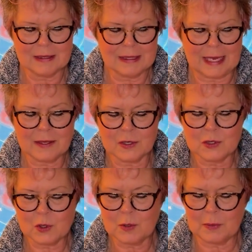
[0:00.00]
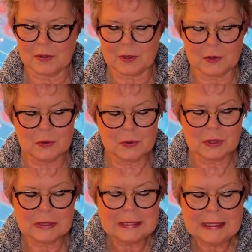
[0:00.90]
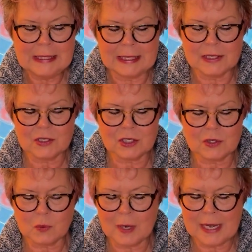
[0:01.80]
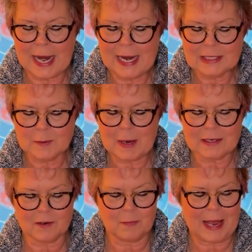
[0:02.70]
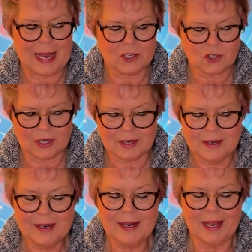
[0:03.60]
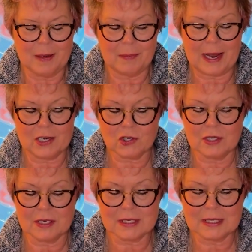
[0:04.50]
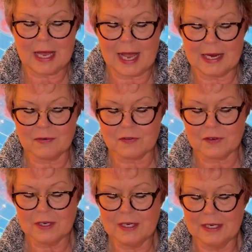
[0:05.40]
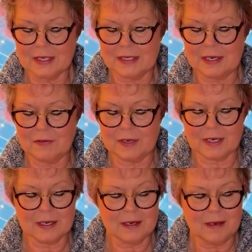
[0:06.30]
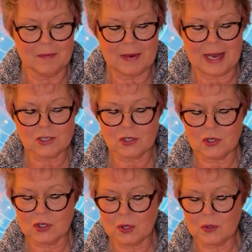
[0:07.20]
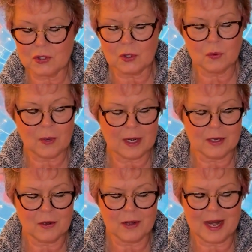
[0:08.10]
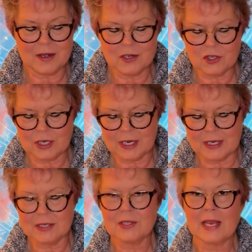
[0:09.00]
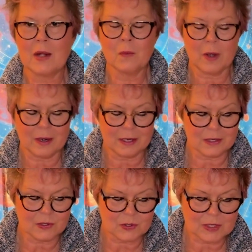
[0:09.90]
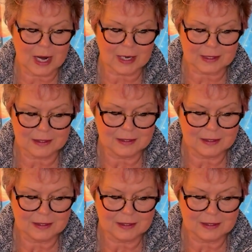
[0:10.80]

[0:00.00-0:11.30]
like the serpent, the Kundalini. It's just one aspect of passion, and passion is life giving. Passion shows you where your energy is and where it is stuck.